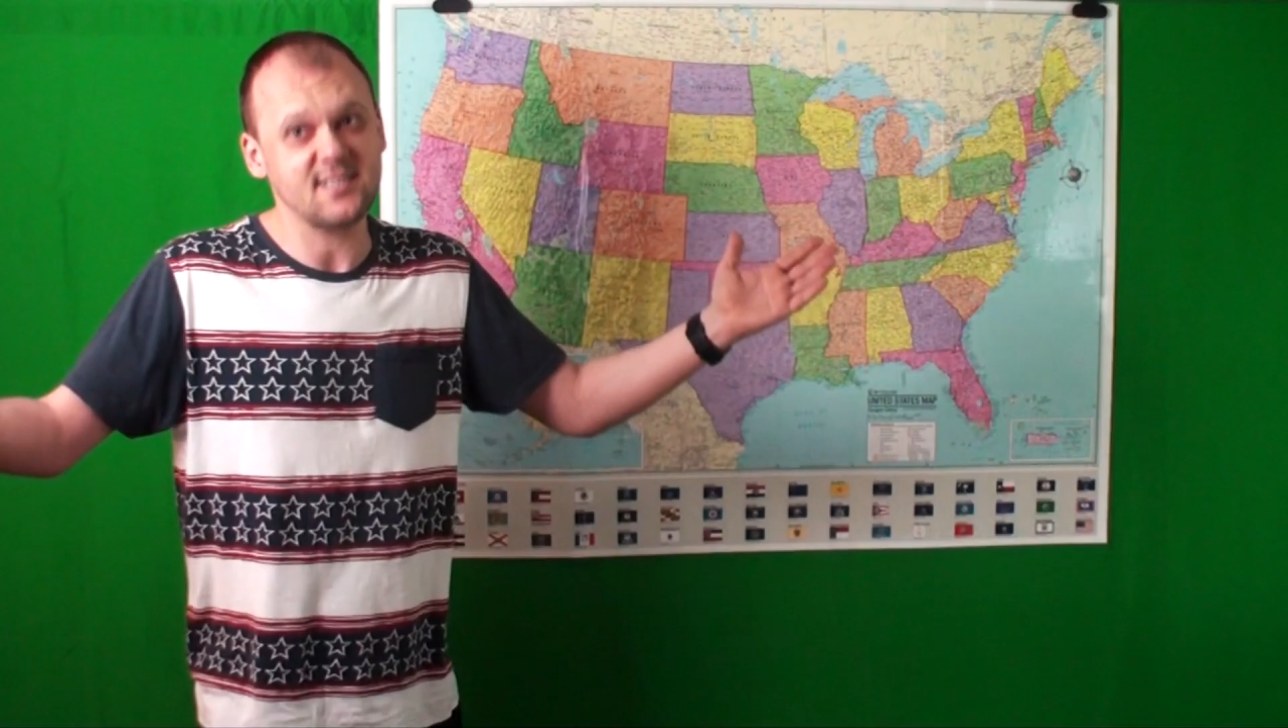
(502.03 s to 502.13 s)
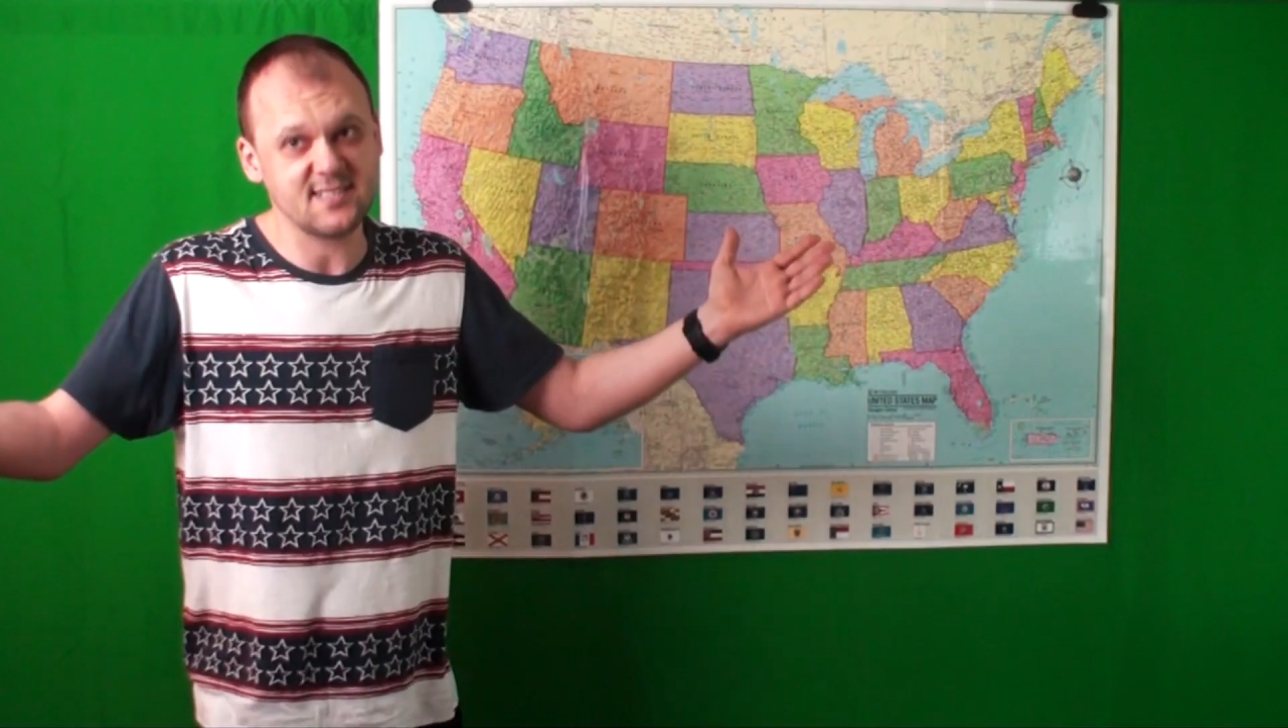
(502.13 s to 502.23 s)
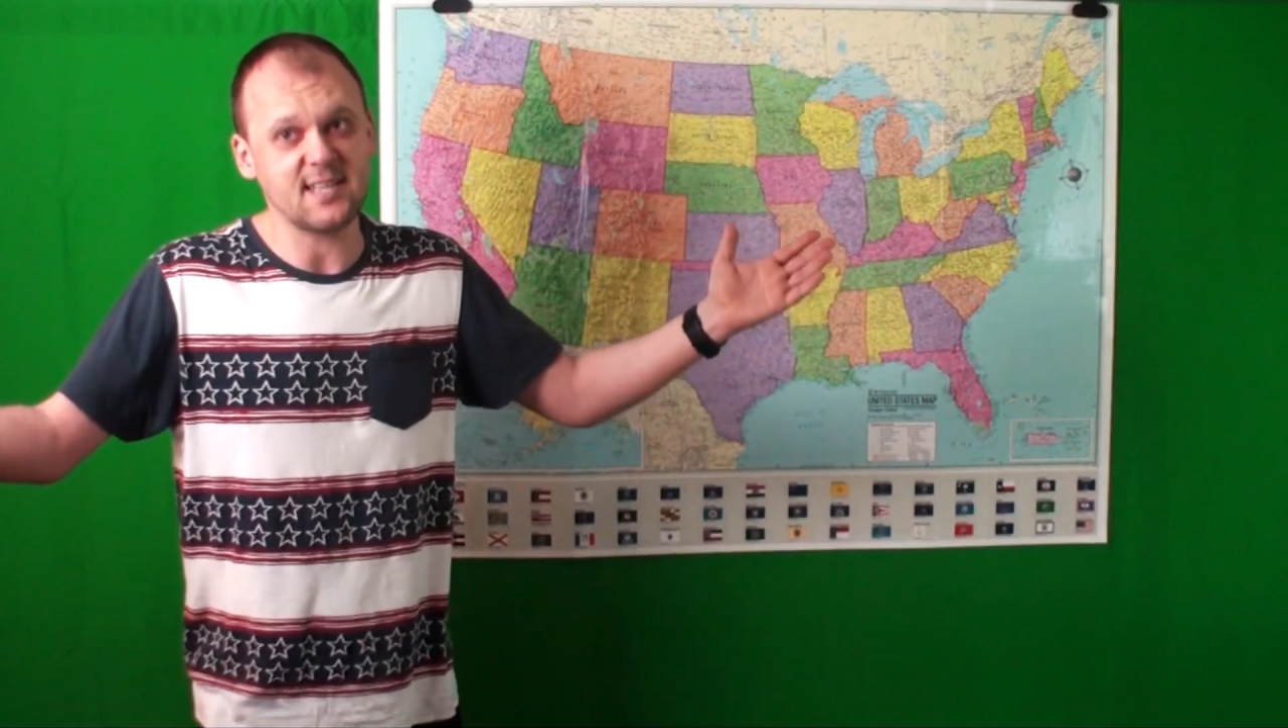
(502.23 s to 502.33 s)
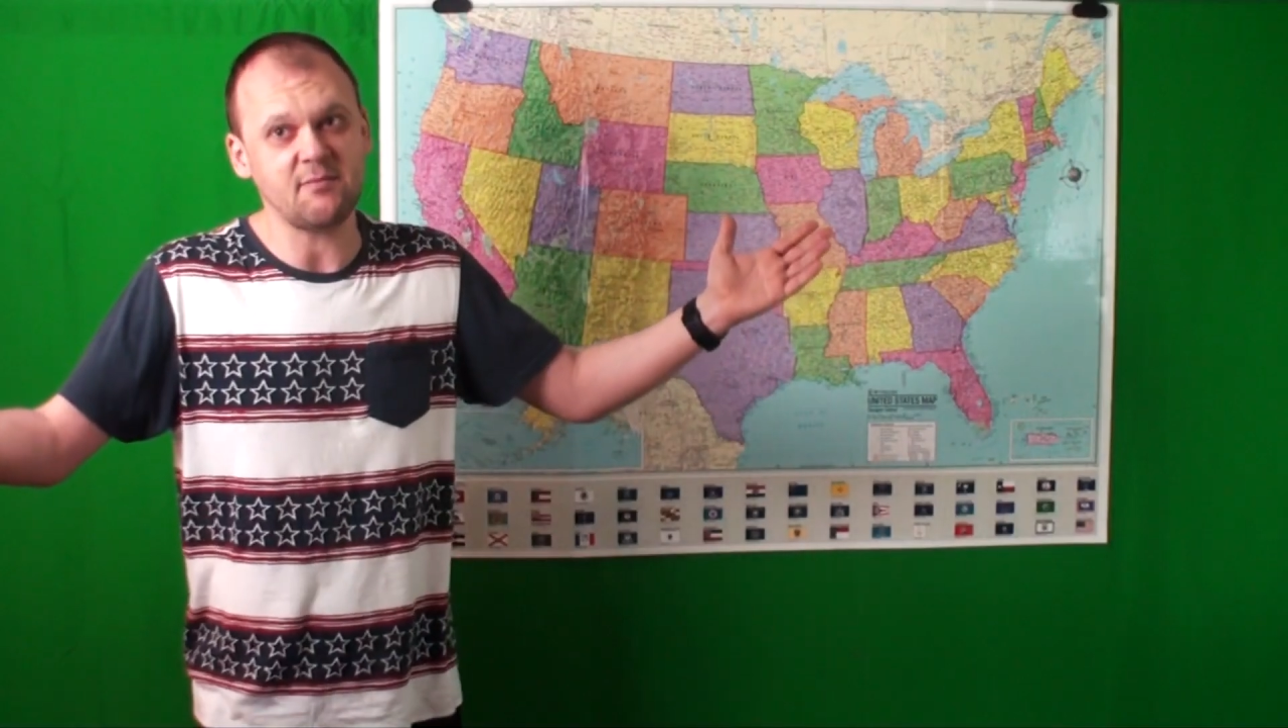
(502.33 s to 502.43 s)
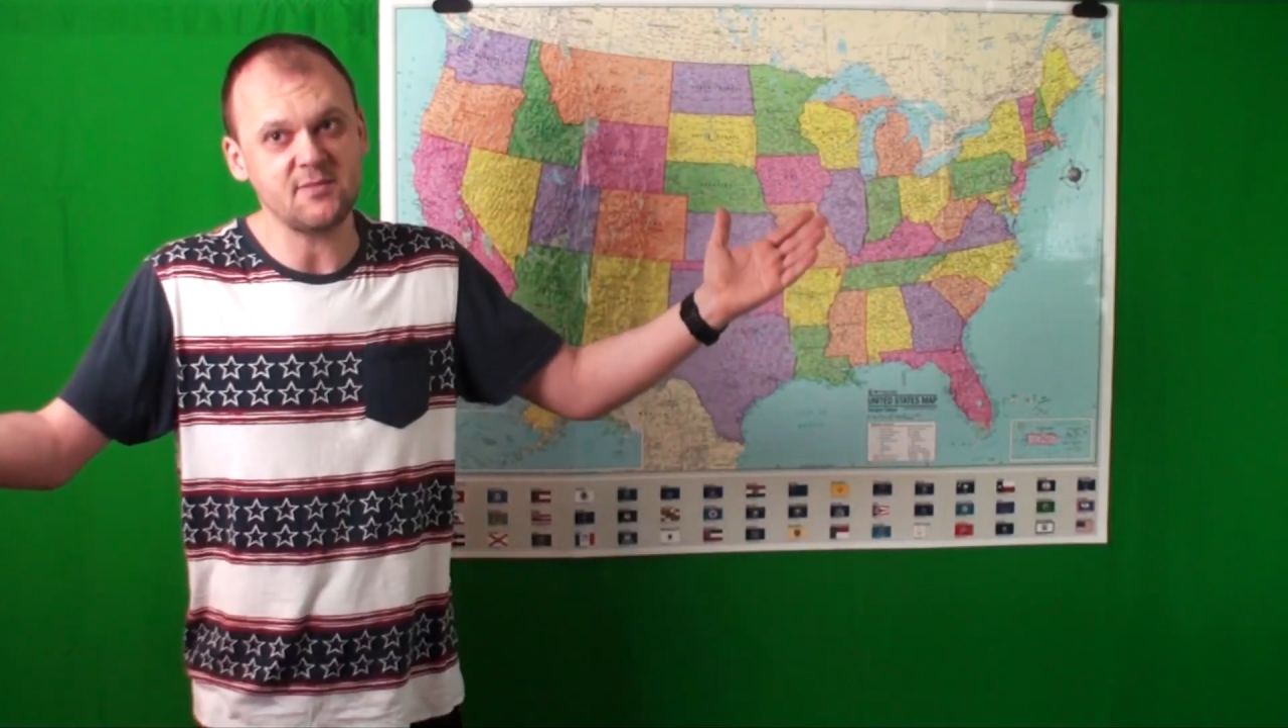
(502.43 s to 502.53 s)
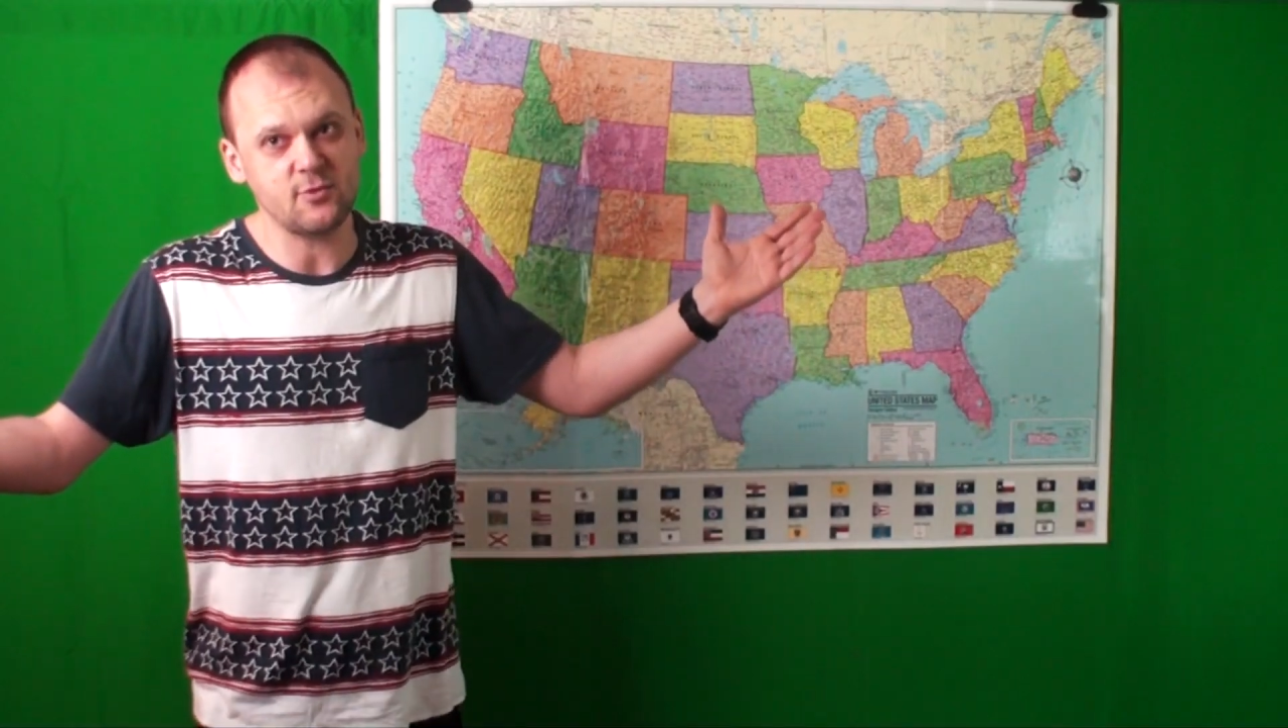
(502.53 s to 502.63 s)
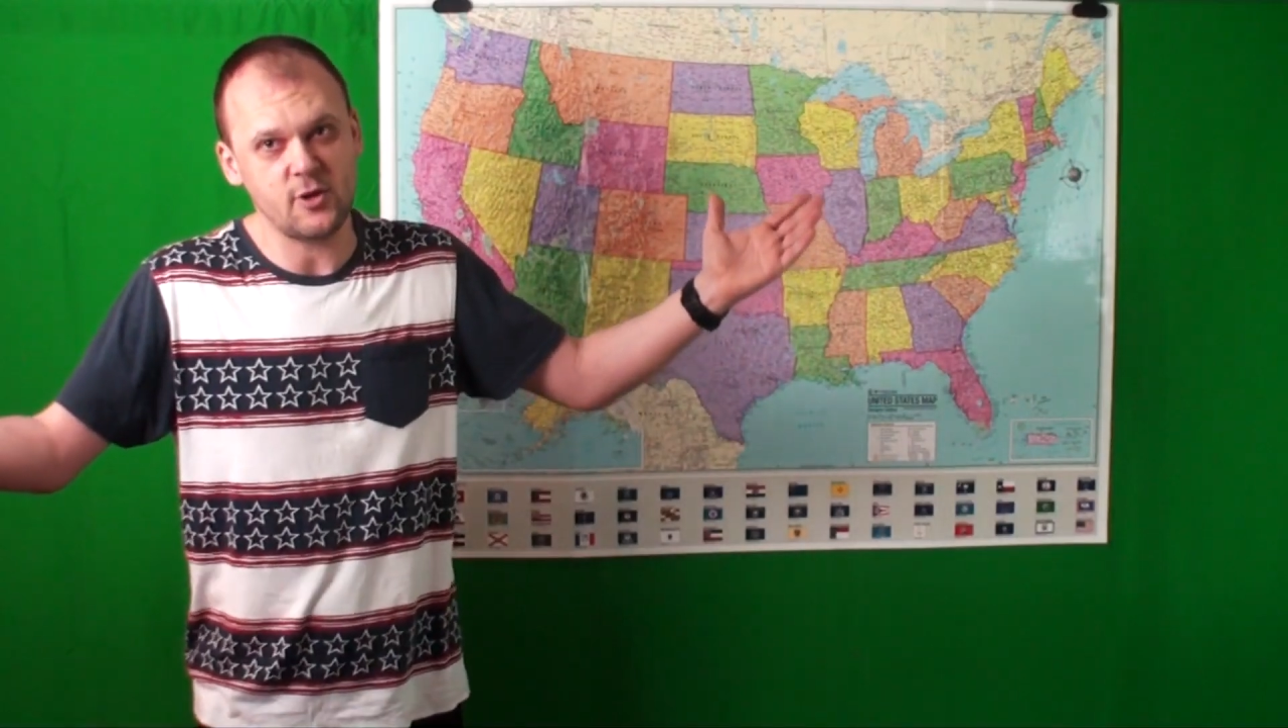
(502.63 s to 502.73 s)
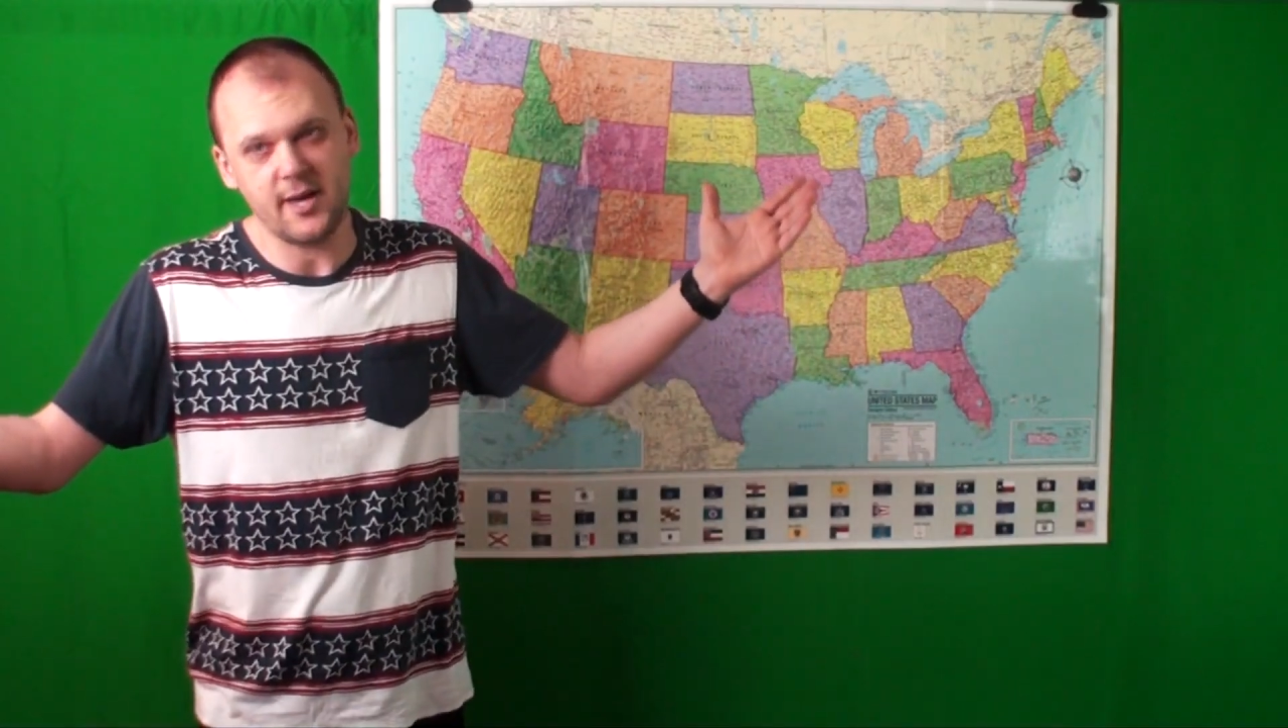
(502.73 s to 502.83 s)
seven to